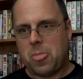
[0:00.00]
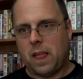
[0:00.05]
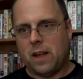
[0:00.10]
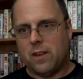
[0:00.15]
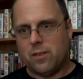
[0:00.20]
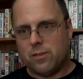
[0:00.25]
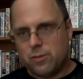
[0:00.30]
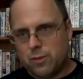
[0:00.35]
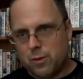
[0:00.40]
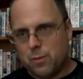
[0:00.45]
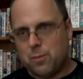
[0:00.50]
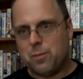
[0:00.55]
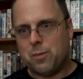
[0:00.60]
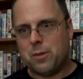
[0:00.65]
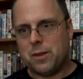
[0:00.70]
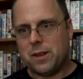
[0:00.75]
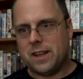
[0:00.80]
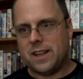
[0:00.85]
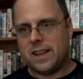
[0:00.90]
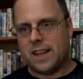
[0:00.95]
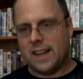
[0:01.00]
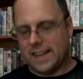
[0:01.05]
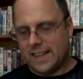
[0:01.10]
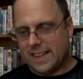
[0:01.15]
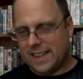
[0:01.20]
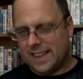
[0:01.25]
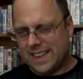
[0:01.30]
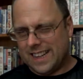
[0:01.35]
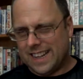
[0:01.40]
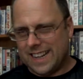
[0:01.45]
or something that
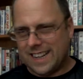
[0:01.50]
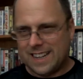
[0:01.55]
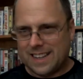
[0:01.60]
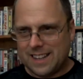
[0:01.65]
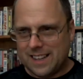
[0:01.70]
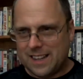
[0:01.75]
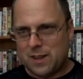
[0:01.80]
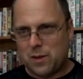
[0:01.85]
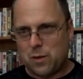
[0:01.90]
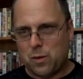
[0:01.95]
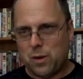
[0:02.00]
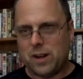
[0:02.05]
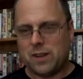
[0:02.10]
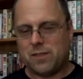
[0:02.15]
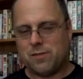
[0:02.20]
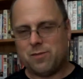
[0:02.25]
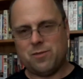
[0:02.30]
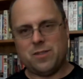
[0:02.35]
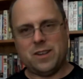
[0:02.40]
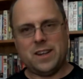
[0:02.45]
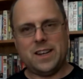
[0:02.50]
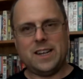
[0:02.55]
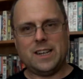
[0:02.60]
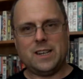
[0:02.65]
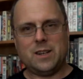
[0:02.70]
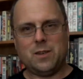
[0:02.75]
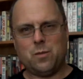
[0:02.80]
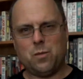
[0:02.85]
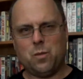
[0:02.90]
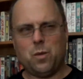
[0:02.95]
didn't quite fit
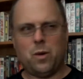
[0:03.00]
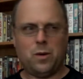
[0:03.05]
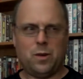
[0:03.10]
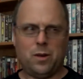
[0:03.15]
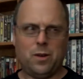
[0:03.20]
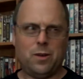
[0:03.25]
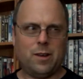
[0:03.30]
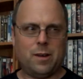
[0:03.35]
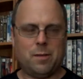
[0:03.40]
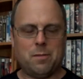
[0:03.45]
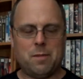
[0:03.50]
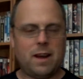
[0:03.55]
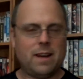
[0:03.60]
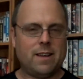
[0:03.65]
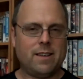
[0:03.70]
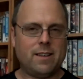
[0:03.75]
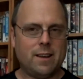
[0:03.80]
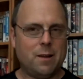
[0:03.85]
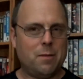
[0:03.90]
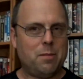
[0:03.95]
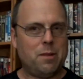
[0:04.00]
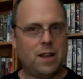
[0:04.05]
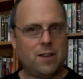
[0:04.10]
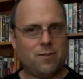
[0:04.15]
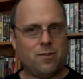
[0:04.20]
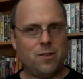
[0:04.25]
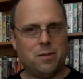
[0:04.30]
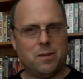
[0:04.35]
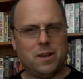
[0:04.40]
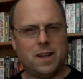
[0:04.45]
in what you'd imagine a
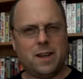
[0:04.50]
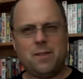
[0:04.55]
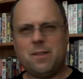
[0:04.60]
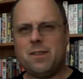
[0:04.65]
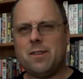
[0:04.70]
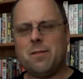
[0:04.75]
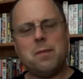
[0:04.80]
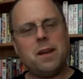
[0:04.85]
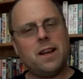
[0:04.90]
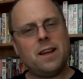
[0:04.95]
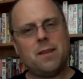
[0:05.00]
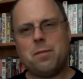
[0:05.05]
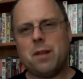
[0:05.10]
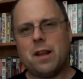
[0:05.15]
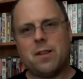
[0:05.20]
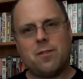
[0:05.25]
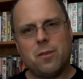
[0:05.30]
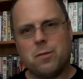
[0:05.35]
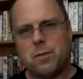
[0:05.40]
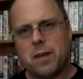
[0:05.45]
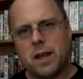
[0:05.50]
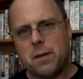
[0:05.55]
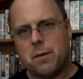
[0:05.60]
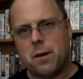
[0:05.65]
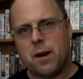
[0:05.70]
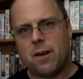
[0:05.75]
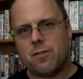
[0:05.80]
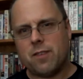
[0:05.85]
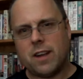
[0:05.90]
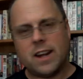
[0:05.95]
platform game, they'd make a platform game
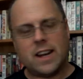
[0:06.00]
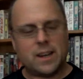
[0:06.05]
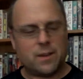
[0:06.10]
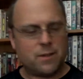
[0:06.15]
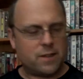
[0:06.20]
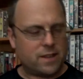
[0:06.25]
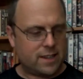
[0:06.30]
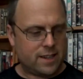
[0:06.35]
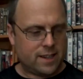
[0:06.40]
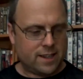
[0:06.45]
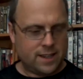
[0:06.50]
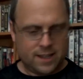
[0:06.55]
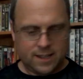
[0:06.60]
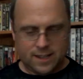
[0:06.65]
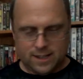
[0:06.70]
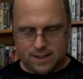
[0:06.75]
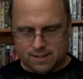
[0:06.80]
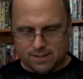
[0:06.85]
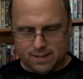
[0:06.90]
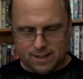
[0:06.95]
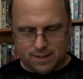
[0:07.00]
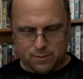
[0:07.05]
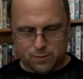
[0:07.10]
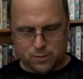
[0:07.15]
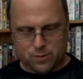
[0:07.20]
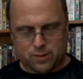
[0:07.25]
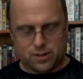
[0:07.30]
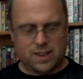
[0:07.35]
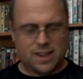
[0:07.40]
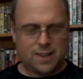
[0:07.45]
out of it anyway, because that
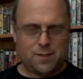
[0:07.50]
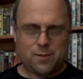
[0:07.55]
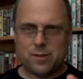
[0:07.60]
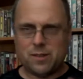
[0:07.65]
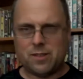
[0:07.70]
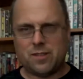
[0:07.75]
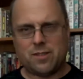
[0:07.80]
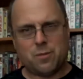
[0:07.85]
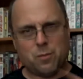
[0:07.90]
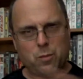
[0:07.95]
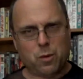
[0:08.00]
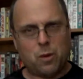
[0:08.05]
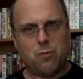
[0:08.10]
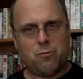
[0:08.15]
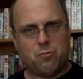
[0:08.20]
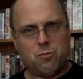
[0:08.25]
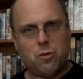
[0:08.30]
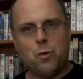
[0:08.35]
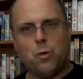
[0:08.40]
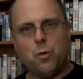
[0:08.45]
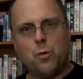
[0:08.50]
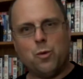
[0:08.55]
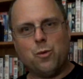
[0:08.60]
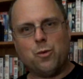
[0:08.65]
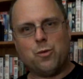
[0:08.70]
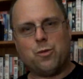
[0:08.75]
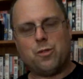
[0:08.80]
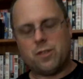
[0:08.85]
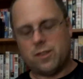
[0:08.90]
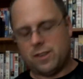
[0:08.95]
was what
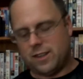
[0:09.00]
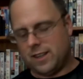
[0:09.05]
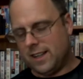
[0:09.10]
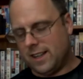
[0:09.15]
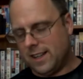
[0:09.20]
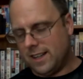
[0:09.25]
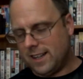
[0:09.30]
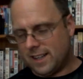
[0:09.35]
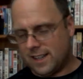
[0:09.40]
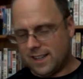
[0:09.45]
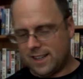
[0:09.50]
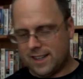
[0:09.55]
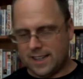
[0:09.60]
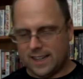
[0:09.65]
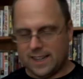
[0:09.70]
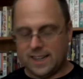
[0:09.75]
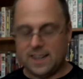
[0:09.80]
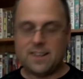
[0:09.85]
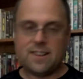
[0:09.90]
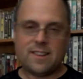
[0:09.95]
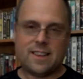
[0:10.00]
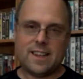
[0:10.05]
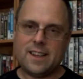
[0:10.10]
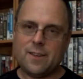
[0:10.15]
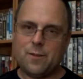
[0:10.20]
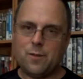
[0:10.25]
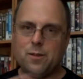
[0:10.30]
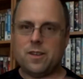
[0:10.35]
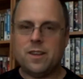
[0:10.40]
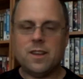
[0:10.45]
ruled the kind of thing. You
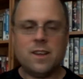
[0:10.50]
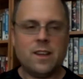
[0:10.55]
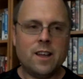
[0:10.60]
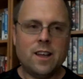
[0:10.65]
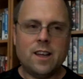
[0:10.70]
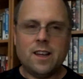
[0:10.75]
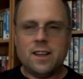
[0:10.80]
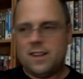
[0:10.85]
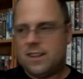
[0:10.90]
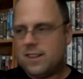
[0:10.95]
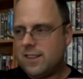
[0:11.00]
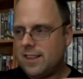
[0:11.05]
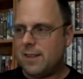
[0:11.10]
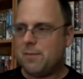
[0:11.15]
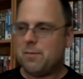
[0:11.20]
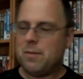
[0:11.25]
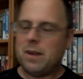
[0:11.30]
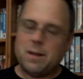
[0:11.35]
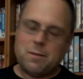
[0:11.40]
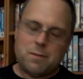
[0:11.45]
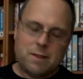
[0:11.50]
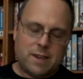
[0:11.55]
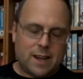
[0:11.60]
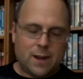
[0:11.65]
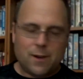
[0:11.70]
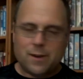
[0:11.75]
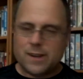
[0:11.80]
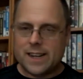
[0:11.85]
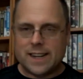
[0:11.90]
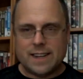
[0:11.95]
think maybe
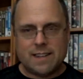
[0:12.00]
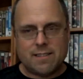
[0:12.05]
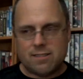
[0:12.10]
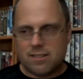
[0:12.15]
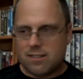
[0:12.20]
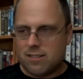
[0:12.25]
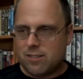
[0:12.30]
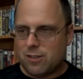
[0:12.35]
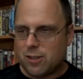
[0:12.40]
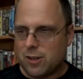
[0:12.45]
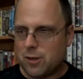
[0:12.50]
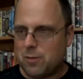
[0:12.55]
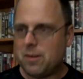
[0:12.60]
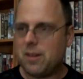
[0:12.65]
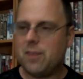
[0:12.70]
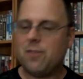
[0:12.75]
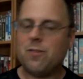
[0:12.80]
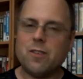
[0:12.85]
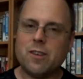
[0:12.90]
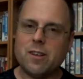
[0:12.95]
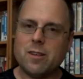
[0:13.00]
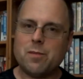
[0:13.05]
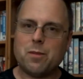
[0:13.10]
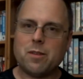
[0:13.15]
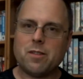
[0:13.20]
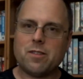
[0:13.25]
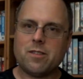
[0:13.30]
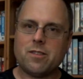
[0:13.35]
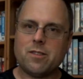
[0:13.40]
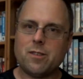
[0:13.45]
nowadays there's too many
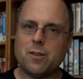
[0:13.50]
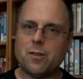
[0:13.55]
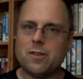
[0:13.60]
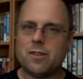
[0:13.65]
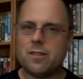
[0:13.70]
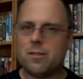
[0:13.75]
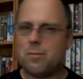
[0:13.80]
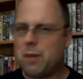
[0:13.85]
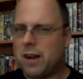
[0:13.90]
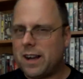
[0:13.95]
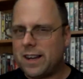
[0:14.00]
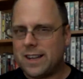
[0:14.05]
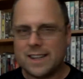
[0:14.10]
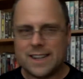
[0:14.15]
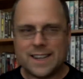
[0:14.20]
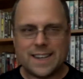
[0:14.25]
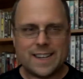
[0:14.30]
first-person shooters. Back in the